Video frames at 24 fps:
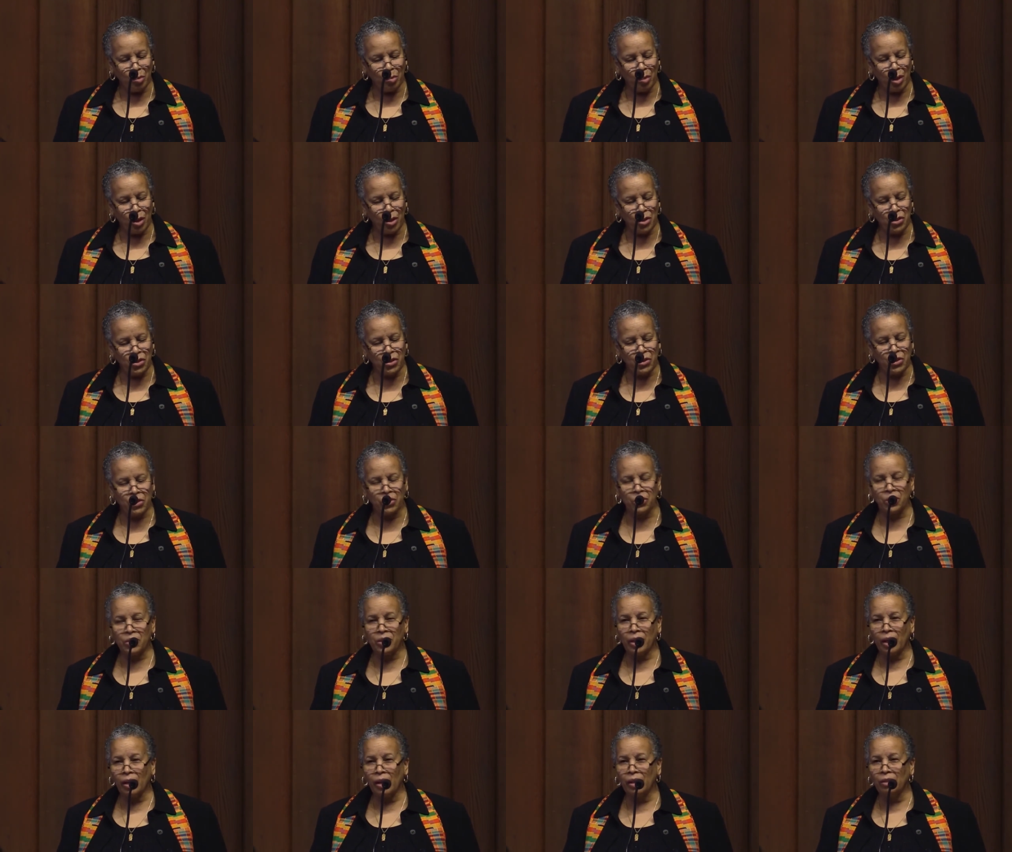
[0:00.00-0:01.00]
the most
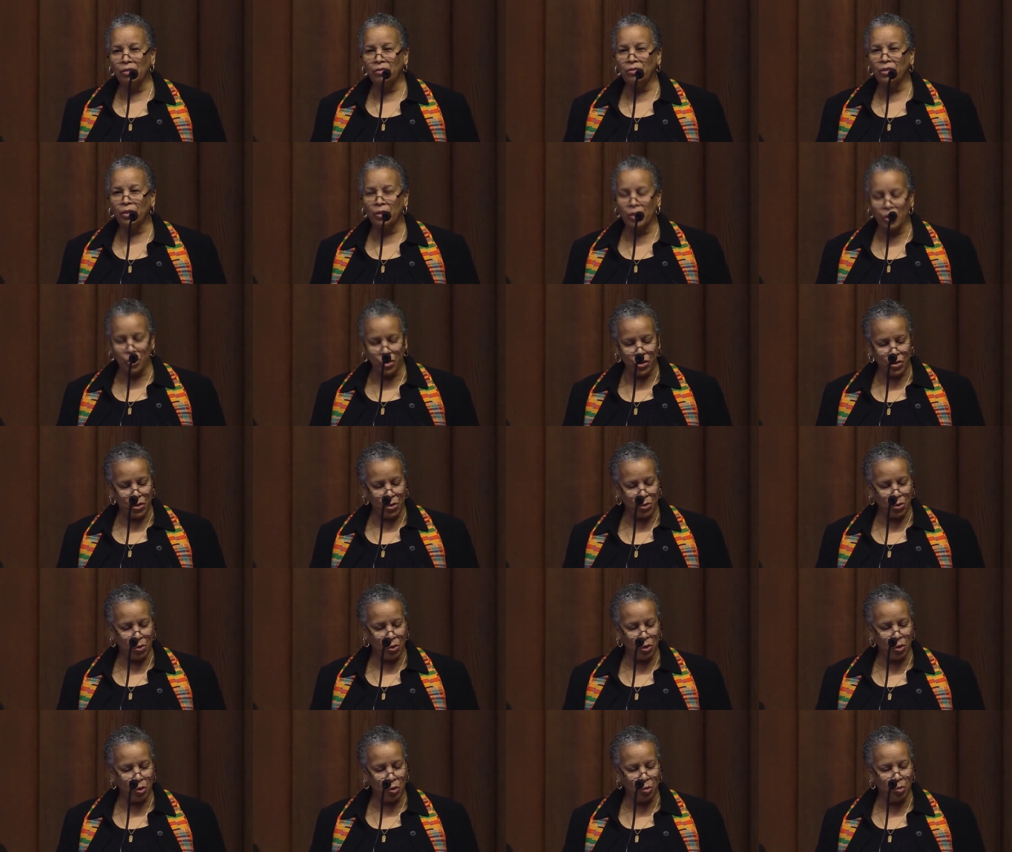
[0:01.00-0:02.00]
diverse
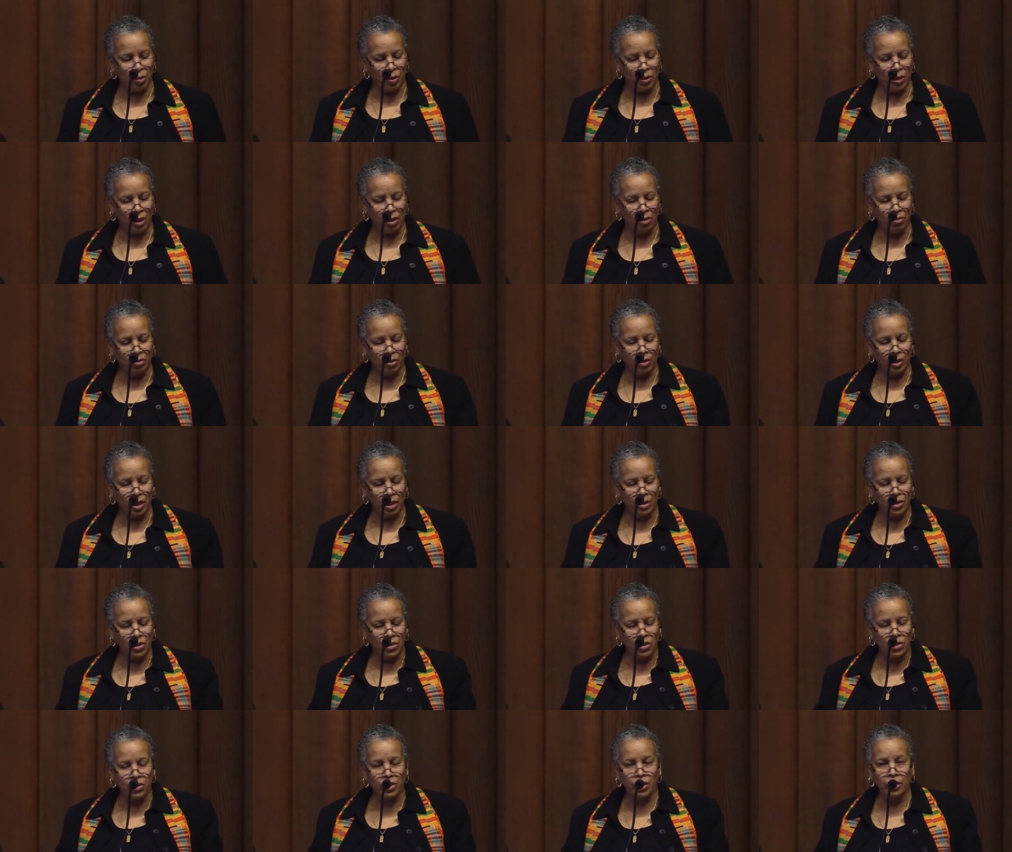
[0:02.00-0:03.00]
group of
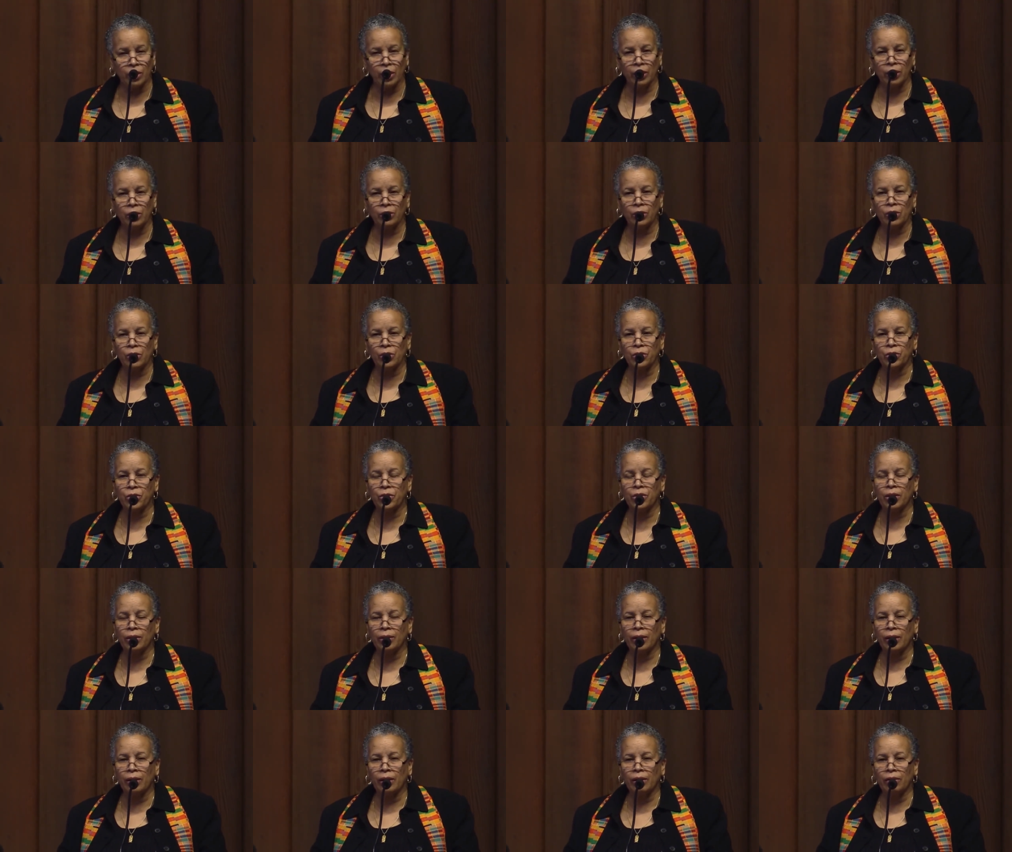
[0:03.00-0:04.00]
legislators
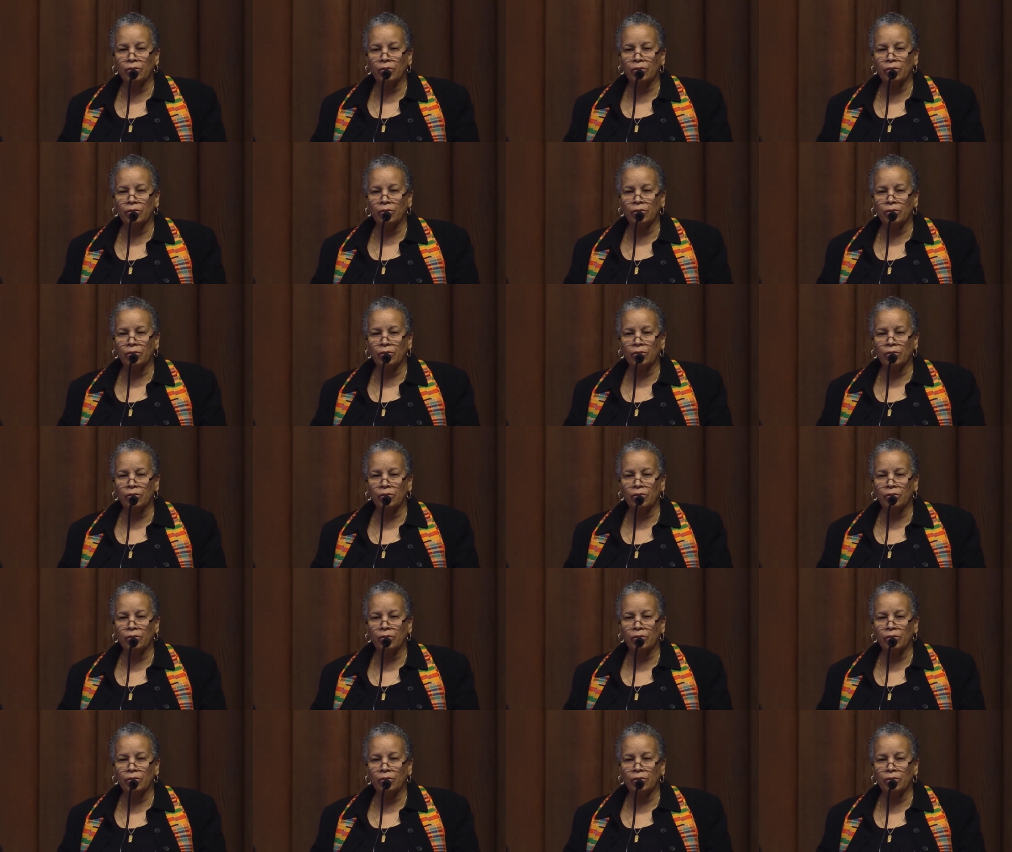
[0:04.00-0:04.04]
to